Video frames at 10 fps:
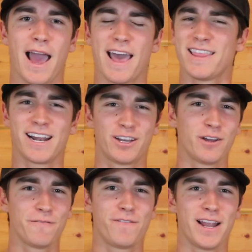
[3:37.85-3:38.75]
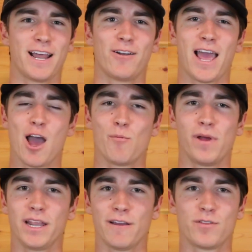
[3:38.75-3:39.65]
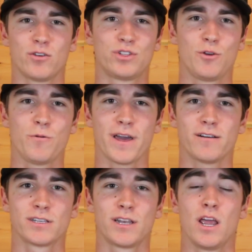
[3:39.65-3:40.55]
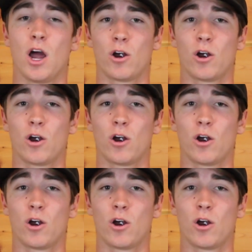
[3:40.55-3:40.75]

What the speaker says: and then I couldn't find out how many of those 2,000